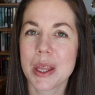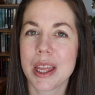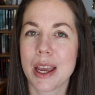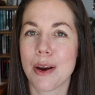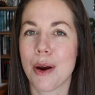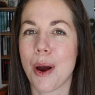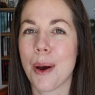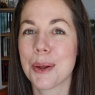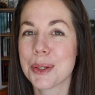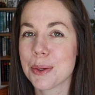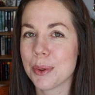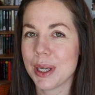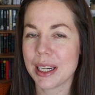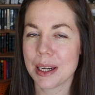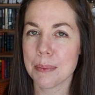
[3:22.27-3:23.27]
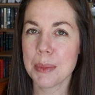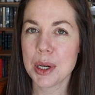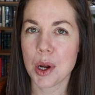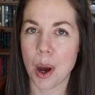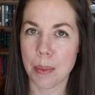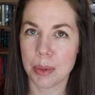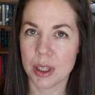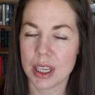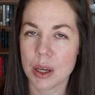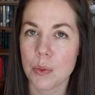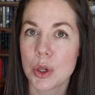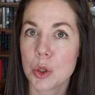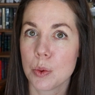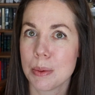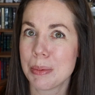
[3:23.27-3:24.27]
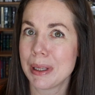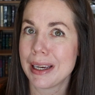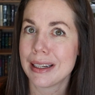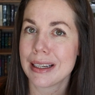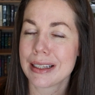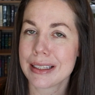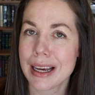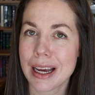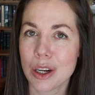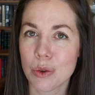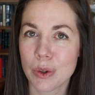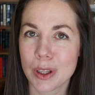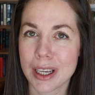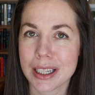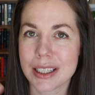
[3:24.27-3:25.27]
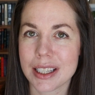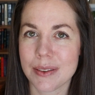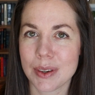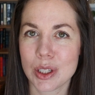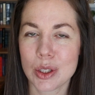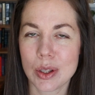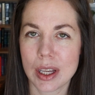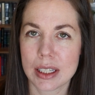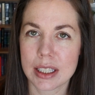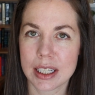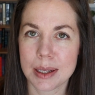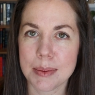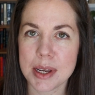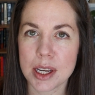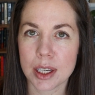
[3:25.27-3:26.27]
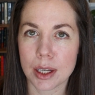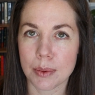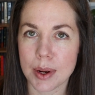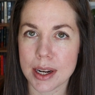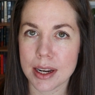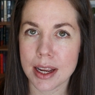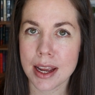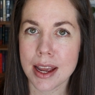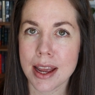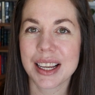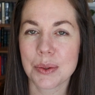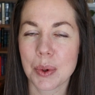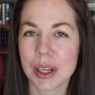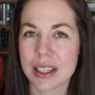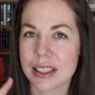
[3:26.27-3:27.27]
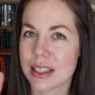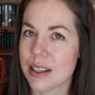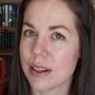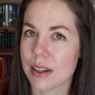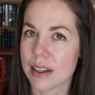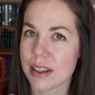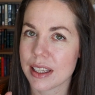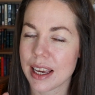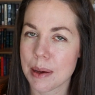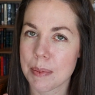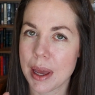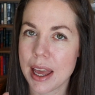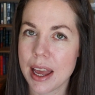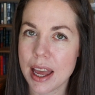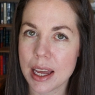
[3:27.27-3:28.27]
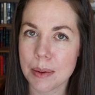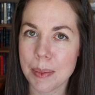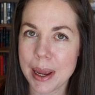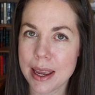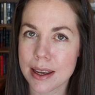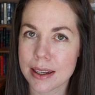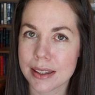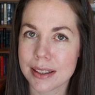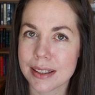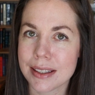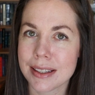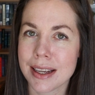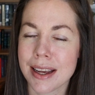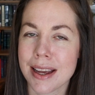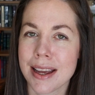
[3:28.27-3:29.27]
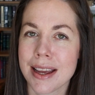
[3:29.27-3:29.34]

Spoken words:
they are also getting Monopoly, which we played a ton over Thanksgiving, so that's going to be a good one, as well as the game Headbands